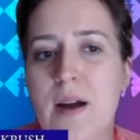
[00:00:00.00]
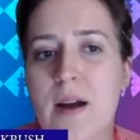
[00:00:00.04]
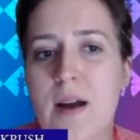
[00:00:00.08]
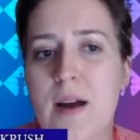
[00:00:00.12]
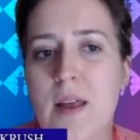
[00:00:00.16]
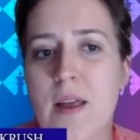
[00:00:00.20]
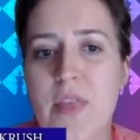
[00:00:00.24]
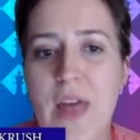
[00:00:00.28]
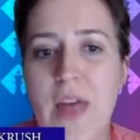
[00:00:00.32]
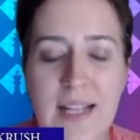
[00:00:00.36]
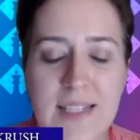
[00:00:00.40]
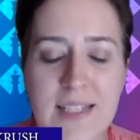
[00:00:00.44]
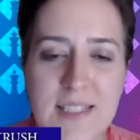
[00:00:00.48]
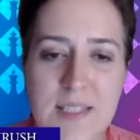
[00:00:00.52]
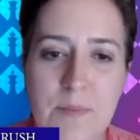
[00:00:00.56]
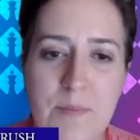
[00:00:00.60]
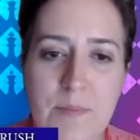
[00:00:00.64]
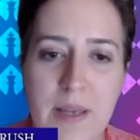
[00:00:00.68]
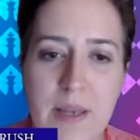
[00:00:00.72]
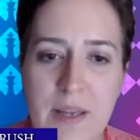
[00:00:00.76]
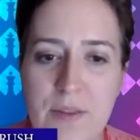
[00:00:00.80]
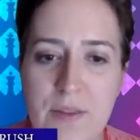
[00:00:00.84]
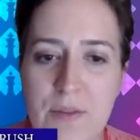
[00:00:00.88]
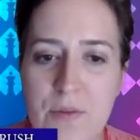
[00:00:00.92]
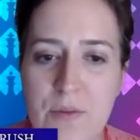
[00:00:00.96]
That's the
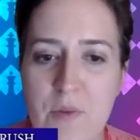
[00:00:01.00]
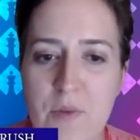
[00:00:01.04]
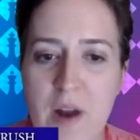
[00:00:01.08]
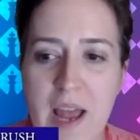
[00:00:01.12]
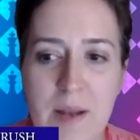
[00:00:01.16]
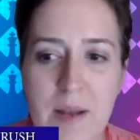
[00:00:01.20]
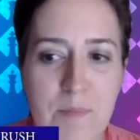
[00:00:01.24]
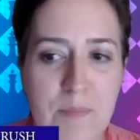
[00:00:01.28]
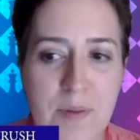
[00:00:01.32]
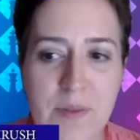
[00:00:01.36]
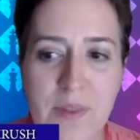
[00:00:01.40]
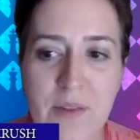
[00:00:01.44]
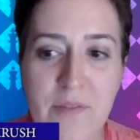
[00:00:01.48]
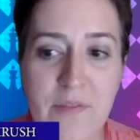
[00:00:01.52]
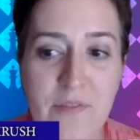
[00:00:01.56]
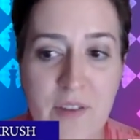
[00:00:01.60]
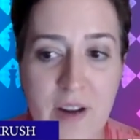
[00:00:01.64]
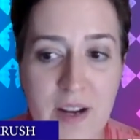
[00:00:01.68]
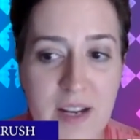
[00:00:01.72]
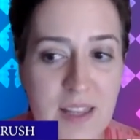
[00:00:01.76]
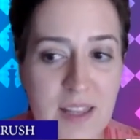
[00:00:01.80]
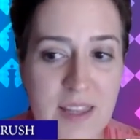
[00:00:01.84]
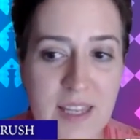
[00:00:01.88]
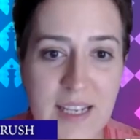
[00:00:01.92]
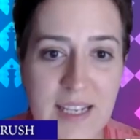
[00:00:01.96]
big threat. But the
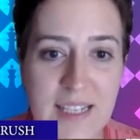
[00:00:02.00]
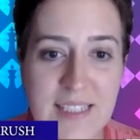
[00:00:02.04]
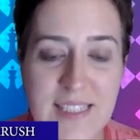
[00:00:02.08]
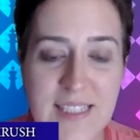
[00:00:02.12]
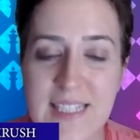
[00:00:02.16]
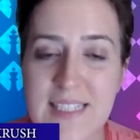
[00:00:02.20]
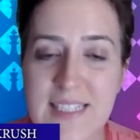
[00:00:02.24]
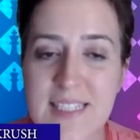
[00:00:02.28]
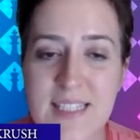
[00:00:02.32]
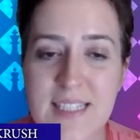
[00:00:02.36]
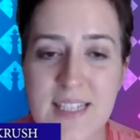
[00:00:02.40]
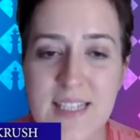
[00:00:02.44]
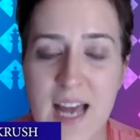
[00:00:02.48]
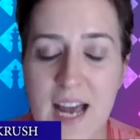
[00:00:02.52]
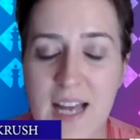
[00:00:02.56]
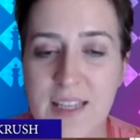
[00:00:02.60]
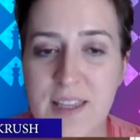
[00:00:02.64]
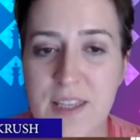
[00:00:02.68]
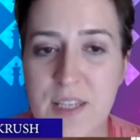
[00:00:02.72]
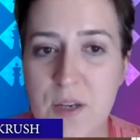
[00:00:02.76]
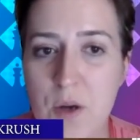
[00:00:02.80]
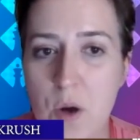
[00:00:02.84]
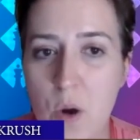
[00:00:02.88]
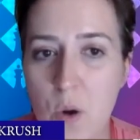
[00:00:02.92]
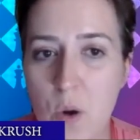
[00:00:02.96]
funny thing is, it's not
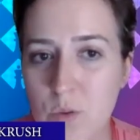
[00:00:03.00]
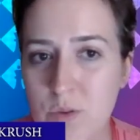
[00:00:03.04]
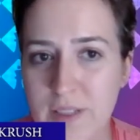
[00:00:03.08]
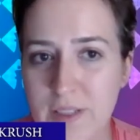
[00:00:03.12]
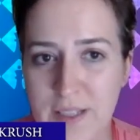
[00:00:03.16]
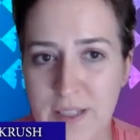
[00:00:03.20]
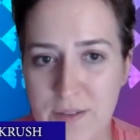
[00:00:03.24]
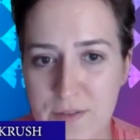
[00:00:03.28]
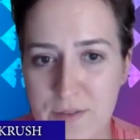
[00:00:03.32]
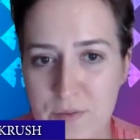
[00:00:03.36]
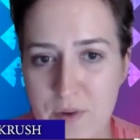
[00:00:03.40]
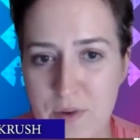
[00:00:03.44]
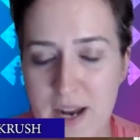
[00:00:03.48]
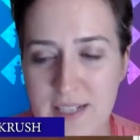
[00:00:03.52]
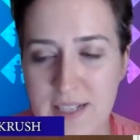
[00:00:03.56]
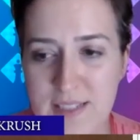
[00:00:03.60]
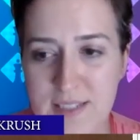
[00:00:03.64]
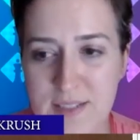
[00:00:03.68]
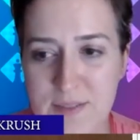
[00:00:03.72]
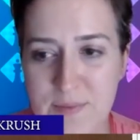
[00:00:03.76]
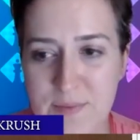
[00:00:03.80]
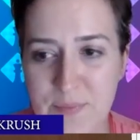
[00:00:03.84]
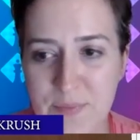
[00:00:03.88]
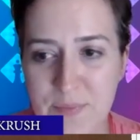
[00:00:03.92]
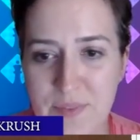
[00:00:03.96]
the only threat,
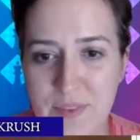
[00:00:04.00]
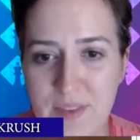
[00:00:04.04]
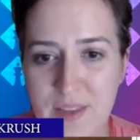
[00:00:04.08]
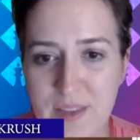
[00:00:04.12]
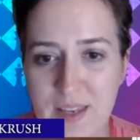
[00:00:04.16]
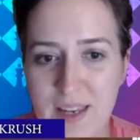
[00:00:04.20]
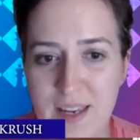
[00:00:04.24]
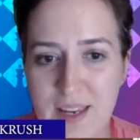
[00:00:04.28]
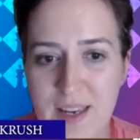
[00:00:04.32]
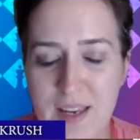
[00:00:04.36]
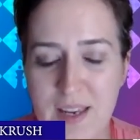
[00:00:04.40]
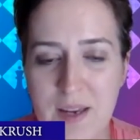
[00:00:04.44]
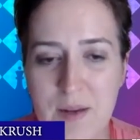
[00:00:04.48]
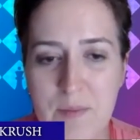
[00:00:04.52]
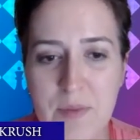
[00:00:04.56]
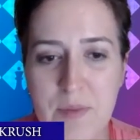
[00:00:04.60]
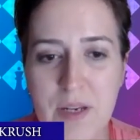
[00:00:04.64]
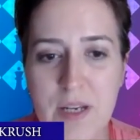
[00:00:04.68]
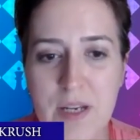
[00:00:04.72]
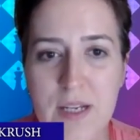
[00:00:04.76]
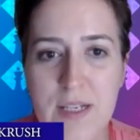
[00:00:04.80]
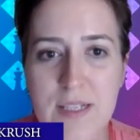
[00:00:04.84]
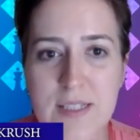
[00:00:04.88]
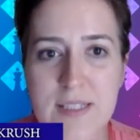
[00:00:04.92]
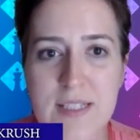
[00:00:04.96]

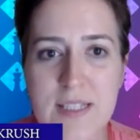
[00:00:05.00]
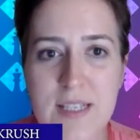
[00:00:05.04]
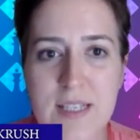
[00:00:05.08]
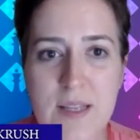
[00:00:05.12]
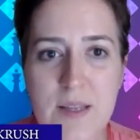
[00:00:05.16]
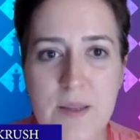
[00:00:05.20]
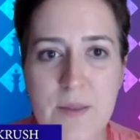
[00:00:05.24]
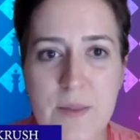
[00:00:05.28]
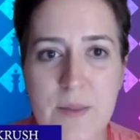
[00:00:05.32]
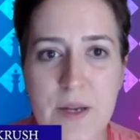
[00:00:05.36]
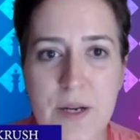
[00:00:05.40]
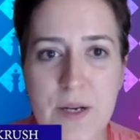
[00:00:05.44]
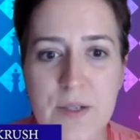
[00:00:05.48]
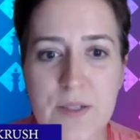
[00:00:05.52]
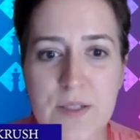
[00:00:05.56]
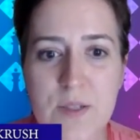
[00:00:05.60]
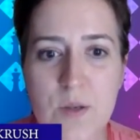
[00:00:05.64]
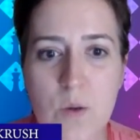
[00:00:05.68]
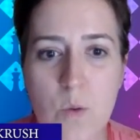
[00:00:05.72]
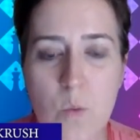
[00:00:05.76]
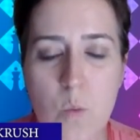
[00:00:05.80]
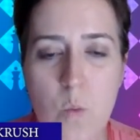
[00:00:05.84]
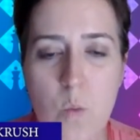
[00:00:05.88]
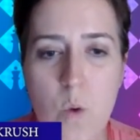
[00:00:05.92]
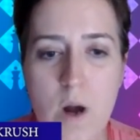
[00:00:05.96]
because there's
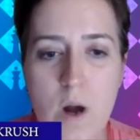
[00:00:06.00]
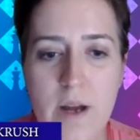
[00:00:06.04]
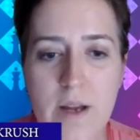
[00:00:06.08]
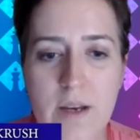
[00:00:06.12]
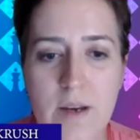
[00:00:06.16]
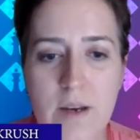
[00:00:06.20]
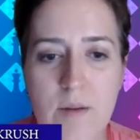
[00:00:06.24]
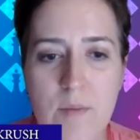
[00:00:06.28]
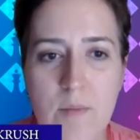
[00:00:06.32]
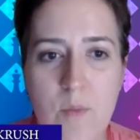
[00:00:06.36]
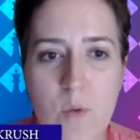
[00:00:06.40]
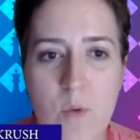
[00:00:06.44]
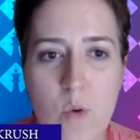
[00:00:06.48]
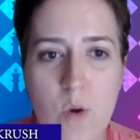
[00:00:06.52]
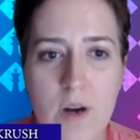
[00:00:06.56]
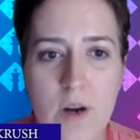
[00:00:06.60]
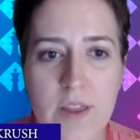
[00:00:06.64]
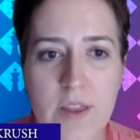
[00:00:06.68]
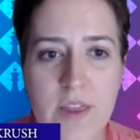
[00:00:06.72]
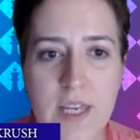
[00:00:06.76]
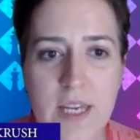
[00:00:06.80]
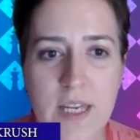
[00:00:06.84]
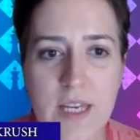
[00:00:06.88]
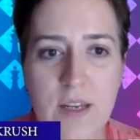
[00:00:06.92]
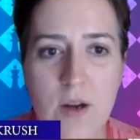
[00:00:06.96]
one more
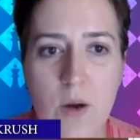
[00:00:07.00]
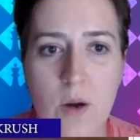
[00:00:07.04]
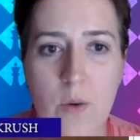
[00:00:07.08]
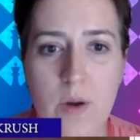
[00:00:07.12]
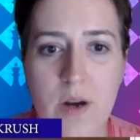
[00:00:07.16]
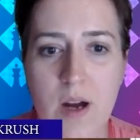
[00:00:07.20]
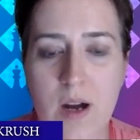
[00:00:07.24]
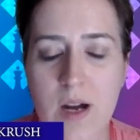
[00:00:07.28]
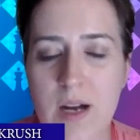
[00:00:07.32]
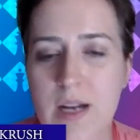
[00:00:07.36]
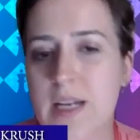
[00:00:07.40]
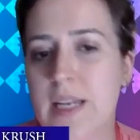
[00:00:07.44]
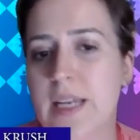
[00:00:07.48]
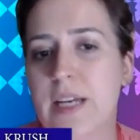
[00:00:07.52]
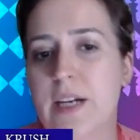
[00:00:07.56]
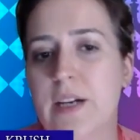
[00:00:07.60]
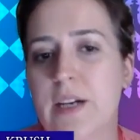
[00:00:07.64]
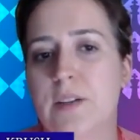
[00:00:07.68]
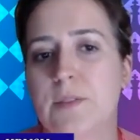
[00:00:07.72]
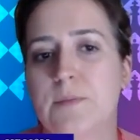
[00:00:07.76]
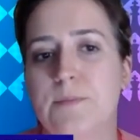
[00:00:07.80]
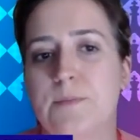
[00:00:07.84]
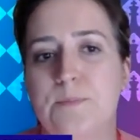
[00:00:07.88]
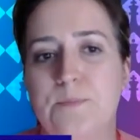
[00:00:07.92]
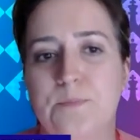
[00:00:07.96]
thing going on here,